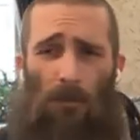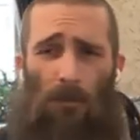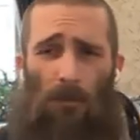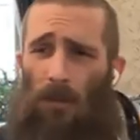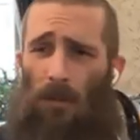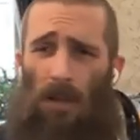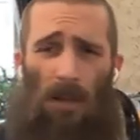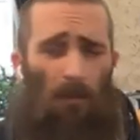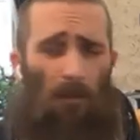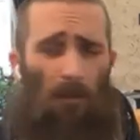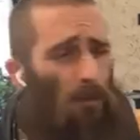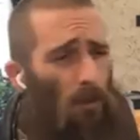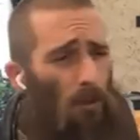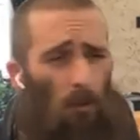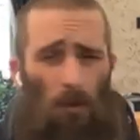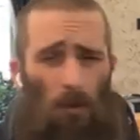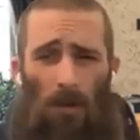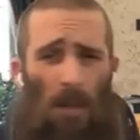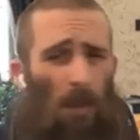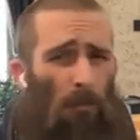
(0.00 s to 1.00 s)
You left. You
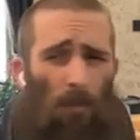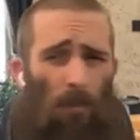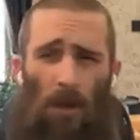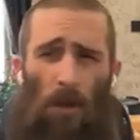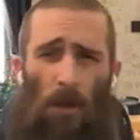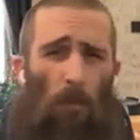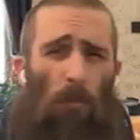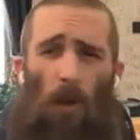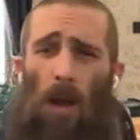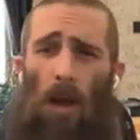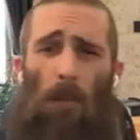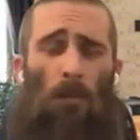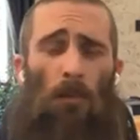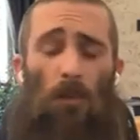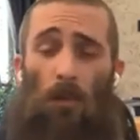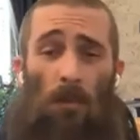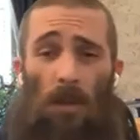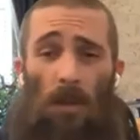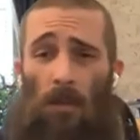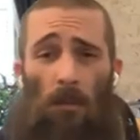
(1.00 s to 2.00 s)
were going to have bigger problems
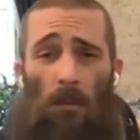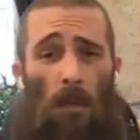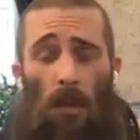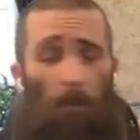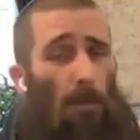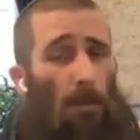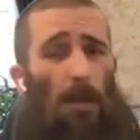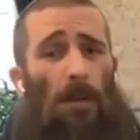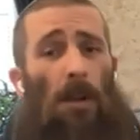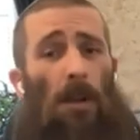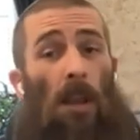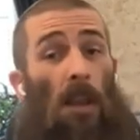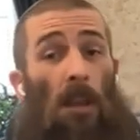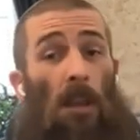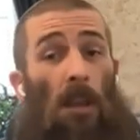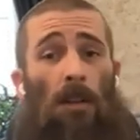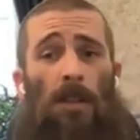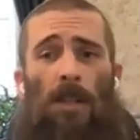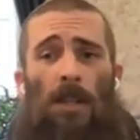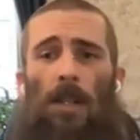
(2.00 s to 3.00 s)
with me than my beard, I
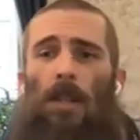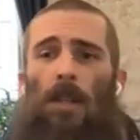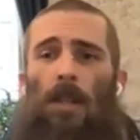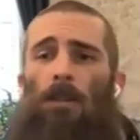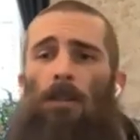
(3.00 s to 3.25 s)
guarantee you.